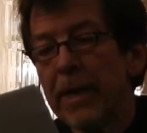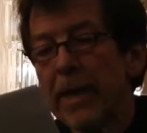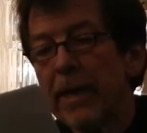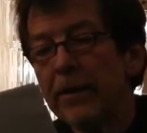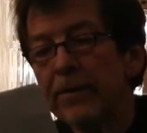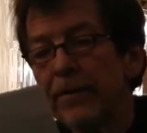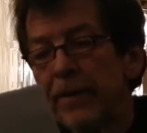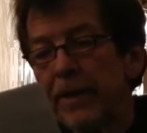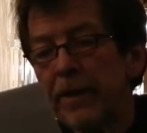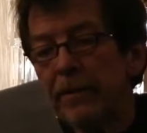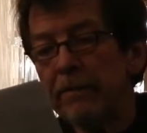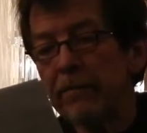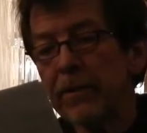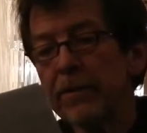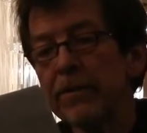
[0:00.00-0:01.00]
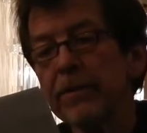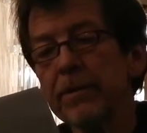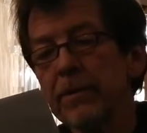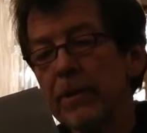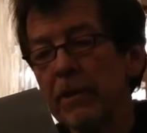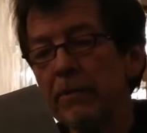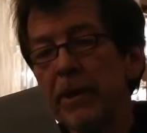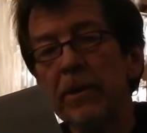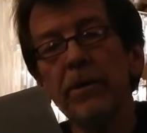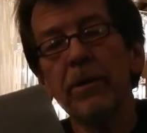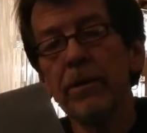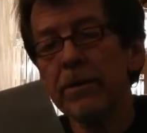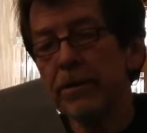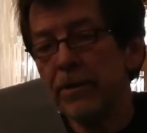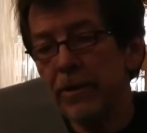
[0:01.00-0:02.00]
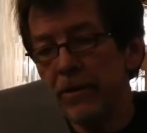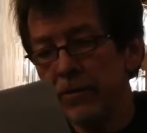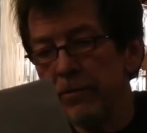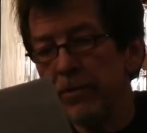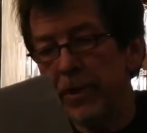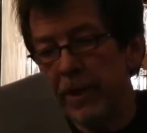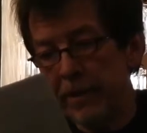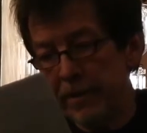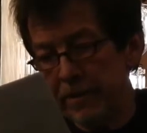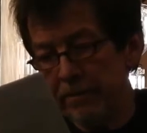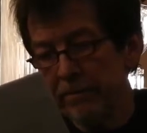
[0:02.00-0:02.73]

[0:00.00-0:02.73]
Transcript: Anthony, this is going to be harder than you think.